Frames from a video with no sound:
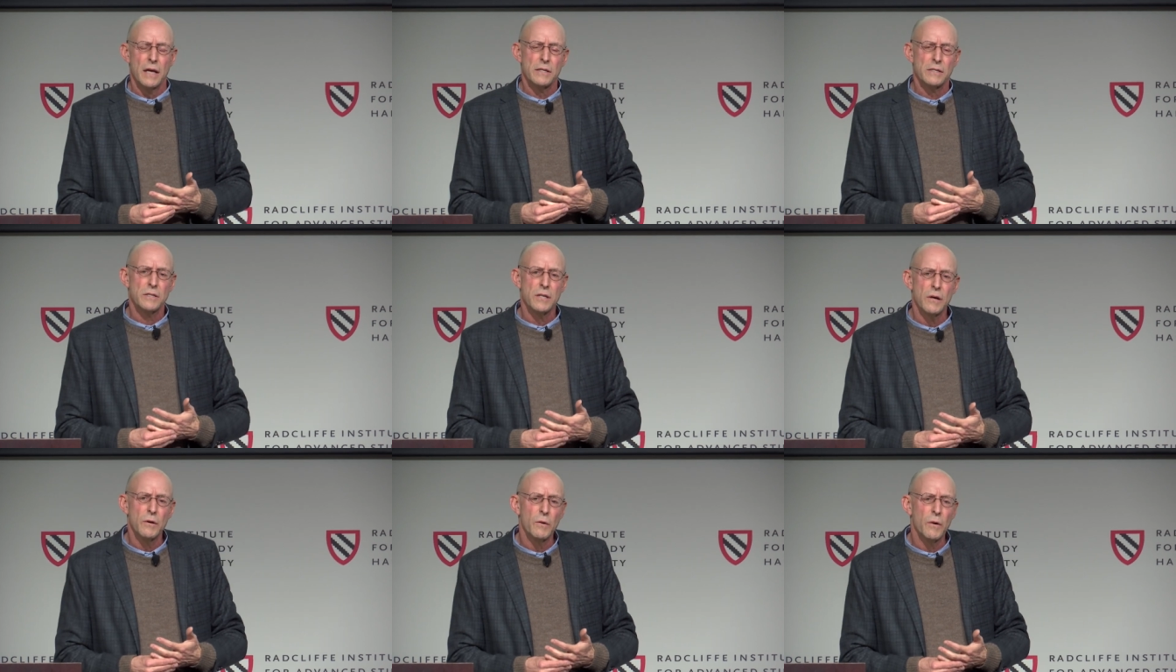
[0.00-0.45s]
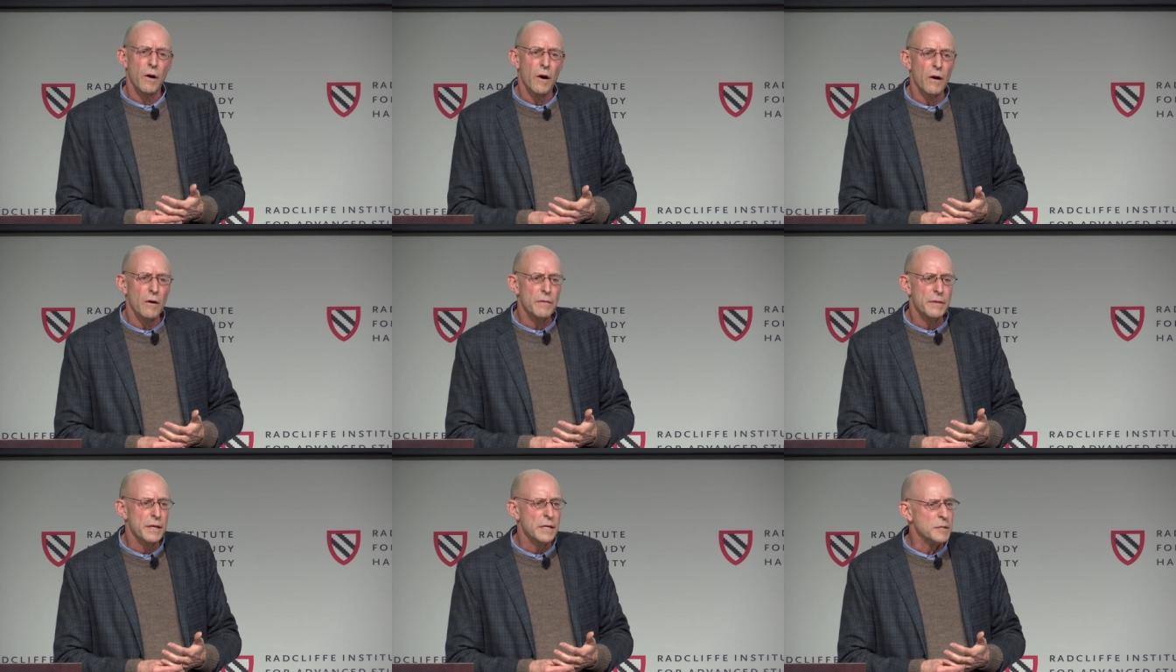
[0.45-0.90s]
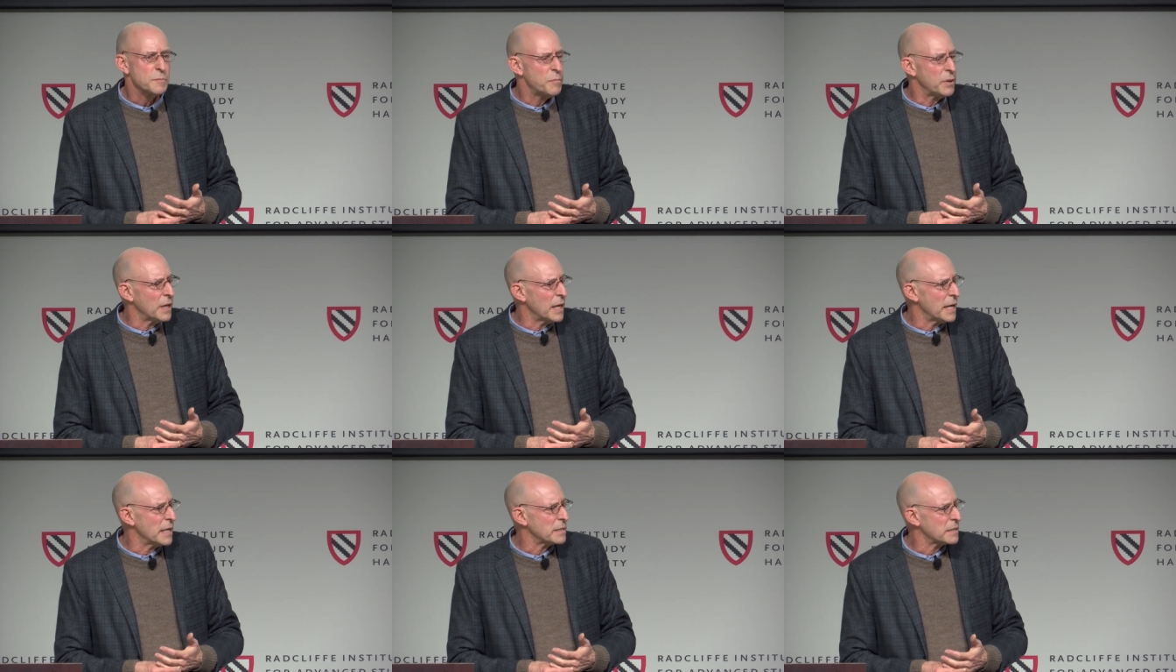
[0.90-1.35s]
So are these
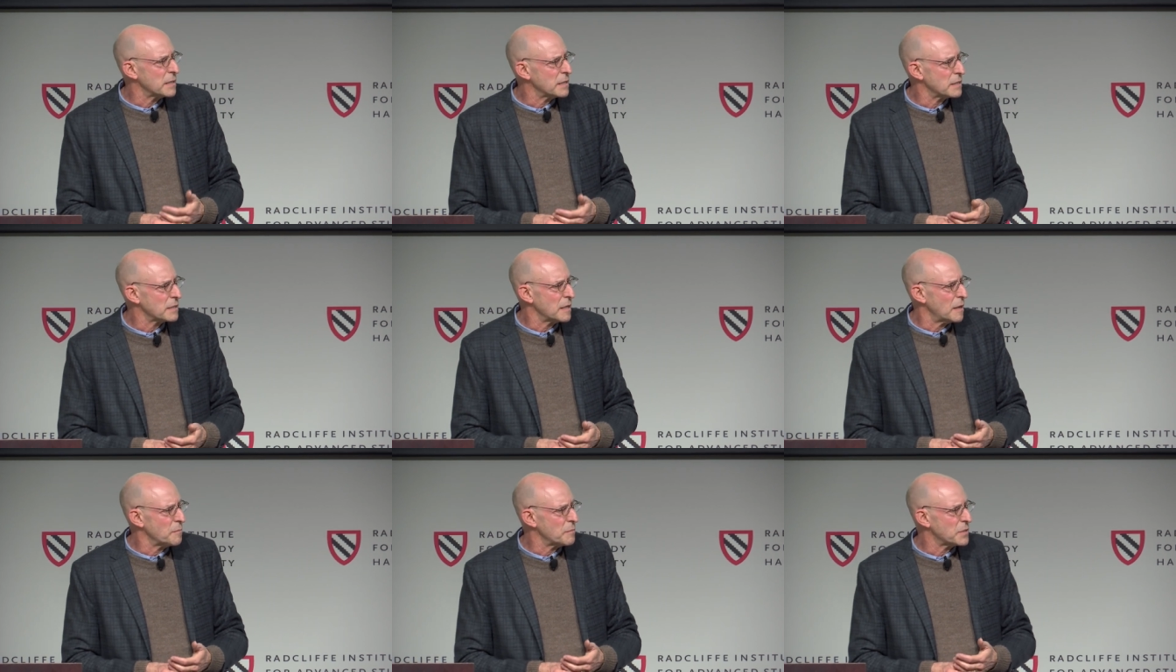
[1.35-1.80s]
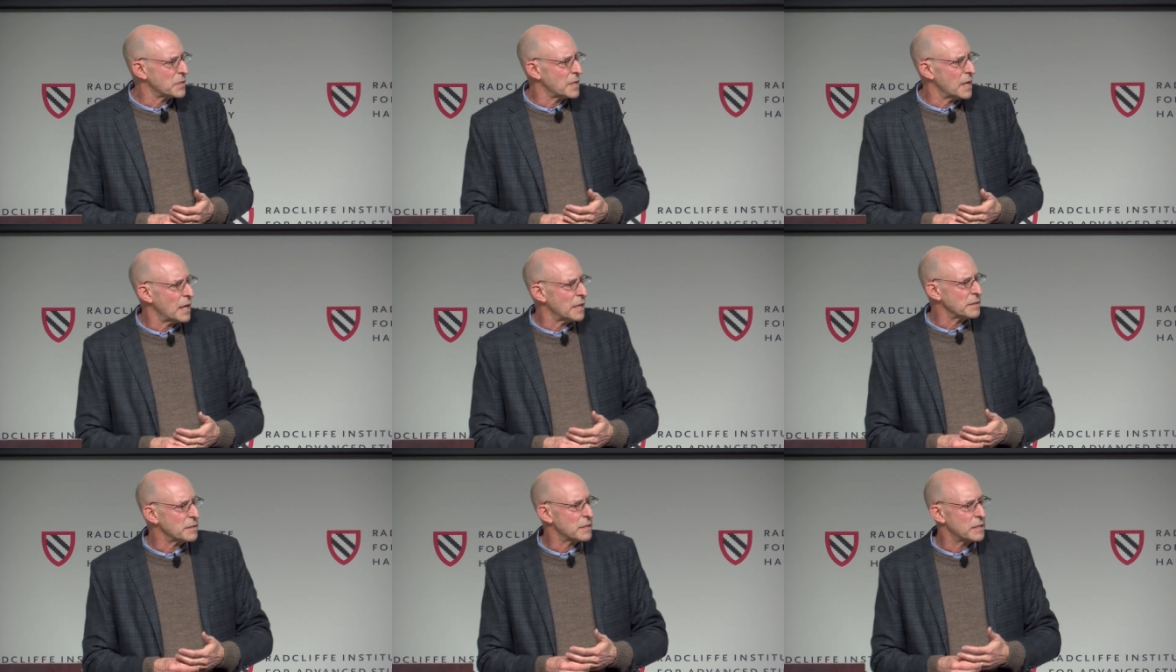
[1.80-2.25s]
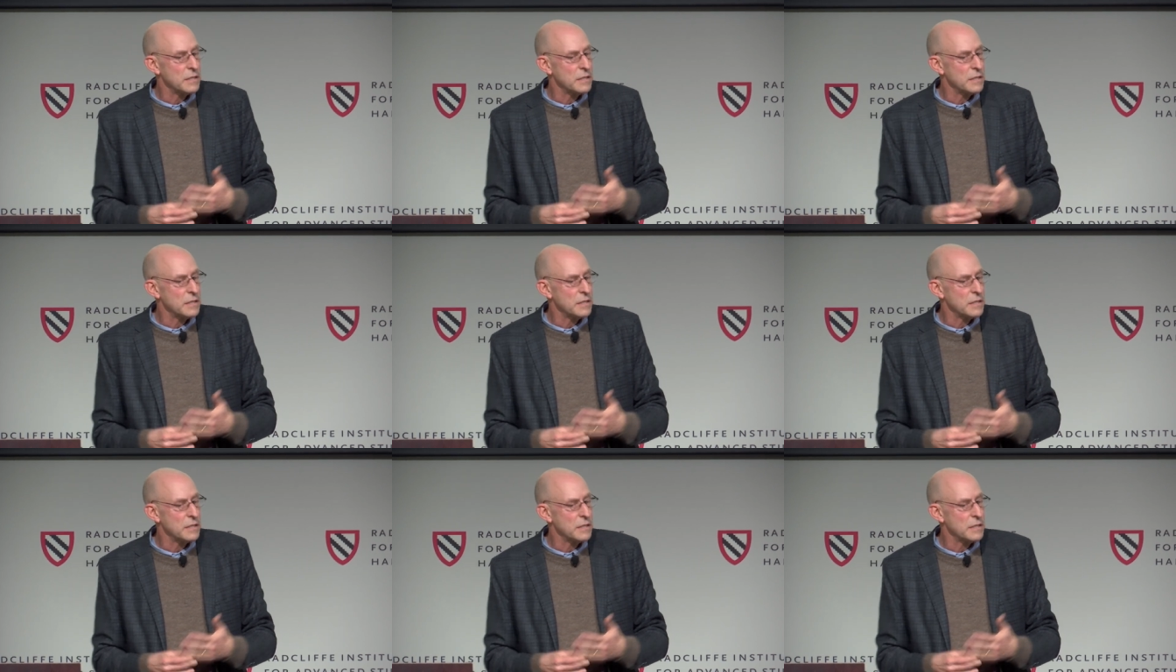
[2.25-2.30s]
plants, in some sense,